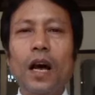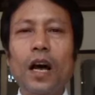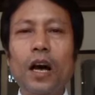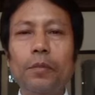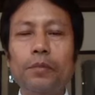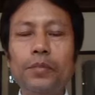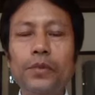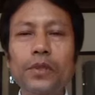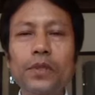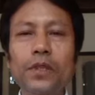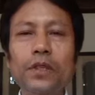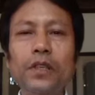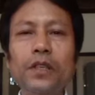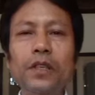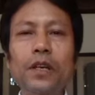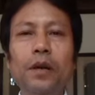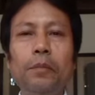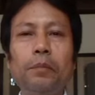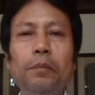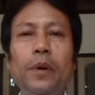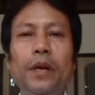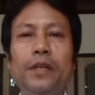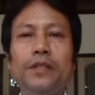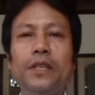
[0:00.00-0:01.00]

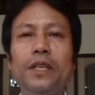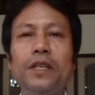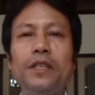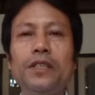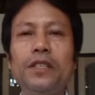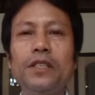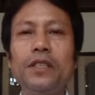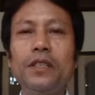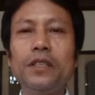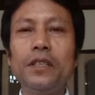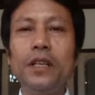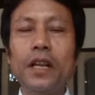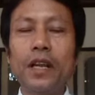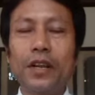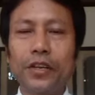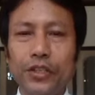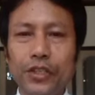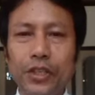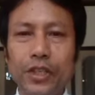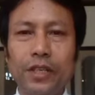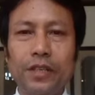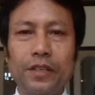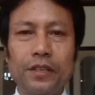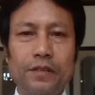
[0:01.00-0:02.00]
After presenting the
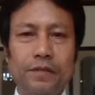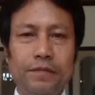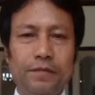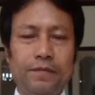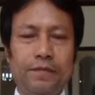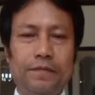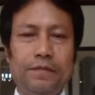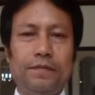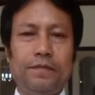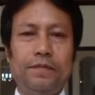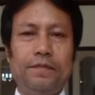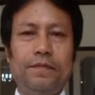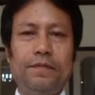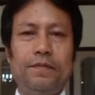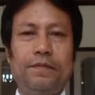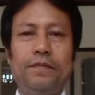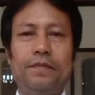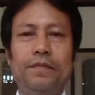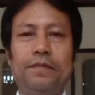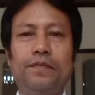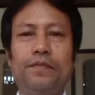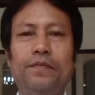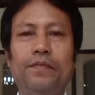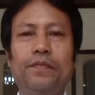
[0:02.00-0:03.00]
lesson,
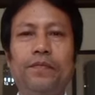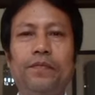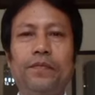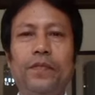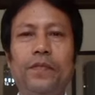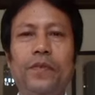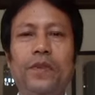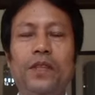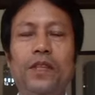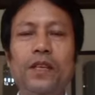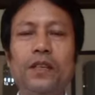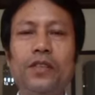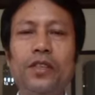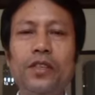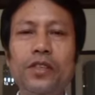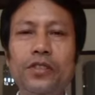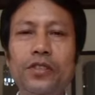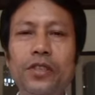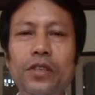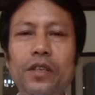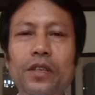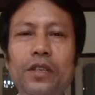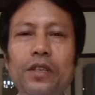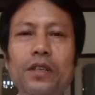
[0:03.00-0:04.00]
the
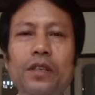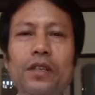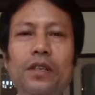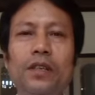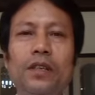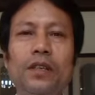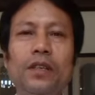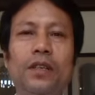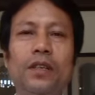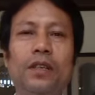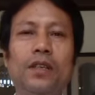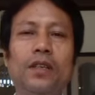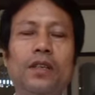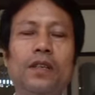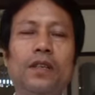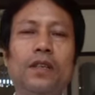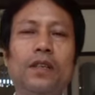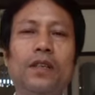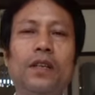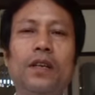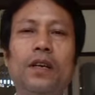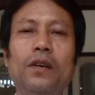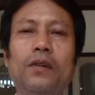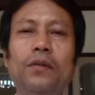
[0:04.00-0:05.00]
teacher
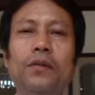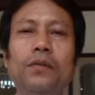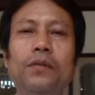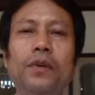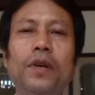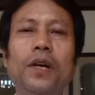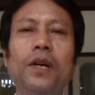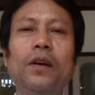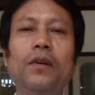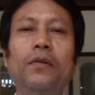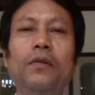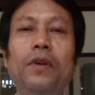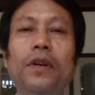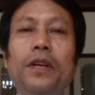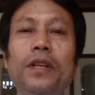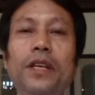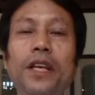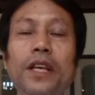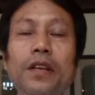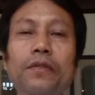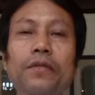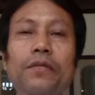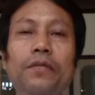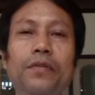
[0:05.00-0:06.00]
now will
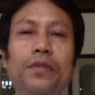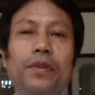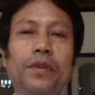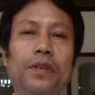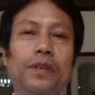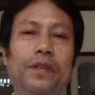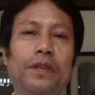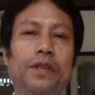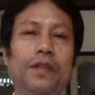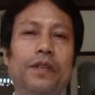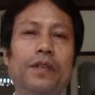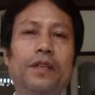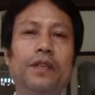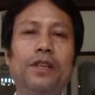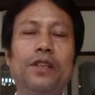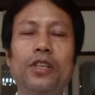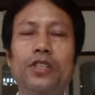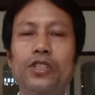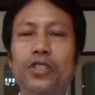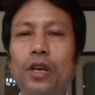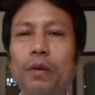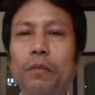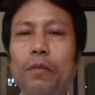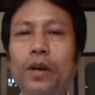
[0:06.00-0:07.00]
give
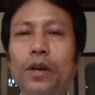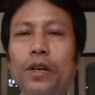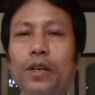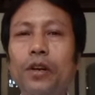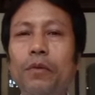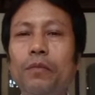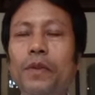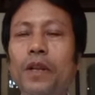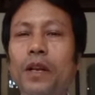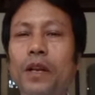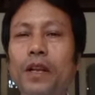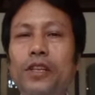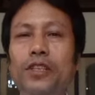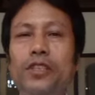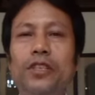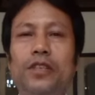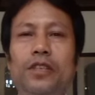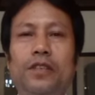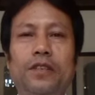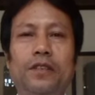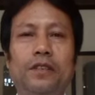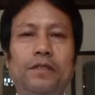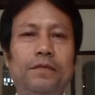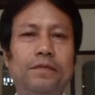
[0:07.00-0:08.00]
the summary of the
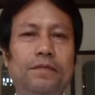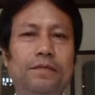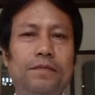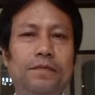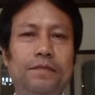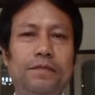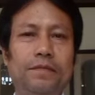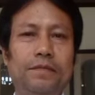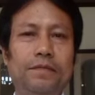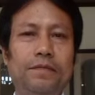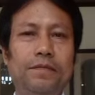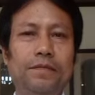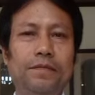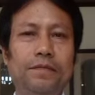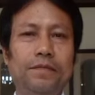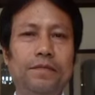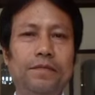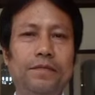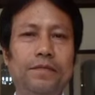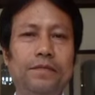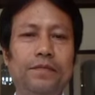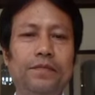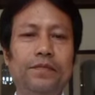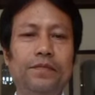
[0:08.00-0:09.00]
lesson
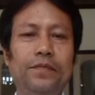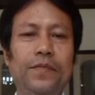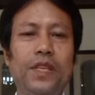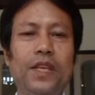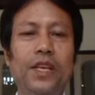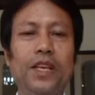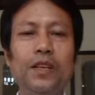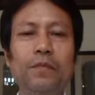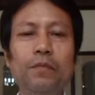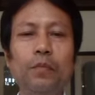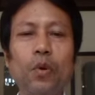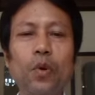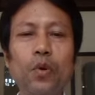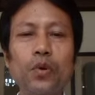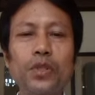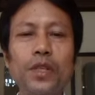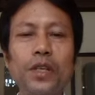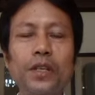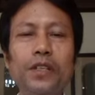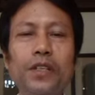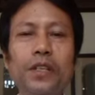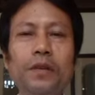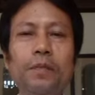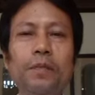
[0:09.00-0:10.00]
in
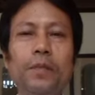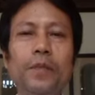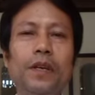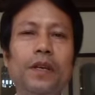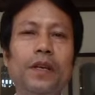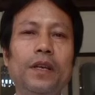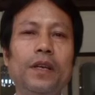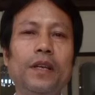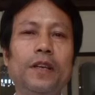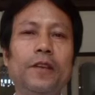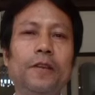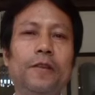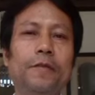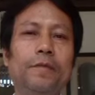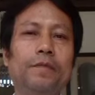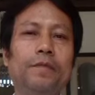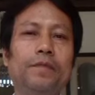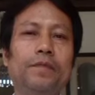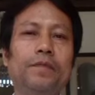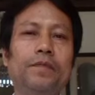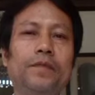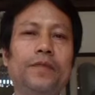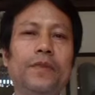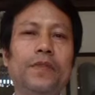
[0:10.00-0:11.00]
post-active
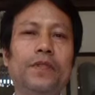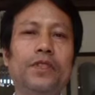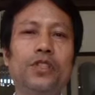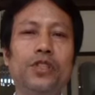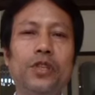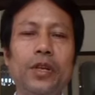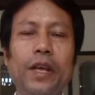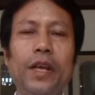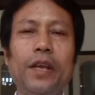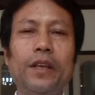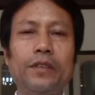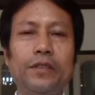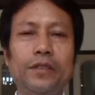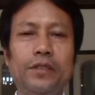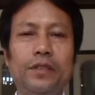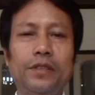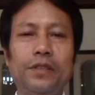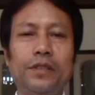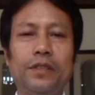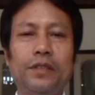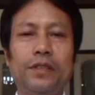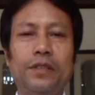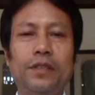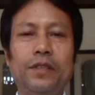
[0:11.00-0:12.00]

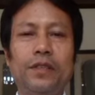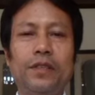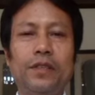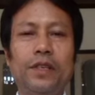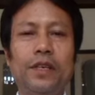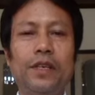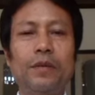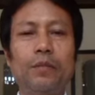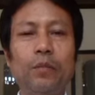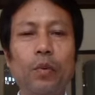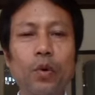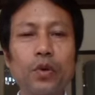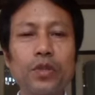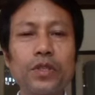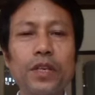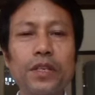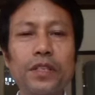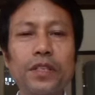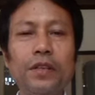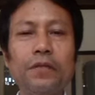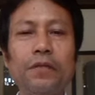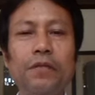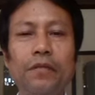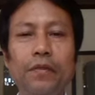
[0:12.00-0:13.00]
stage, in
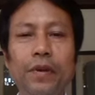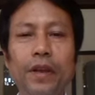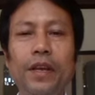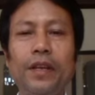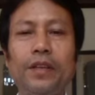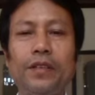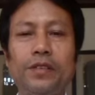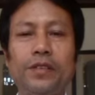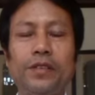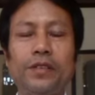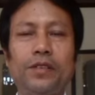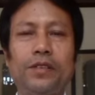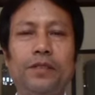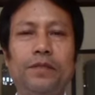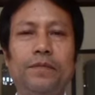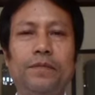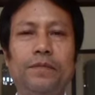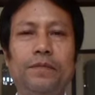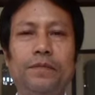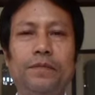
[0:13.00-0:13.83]
post-active phase.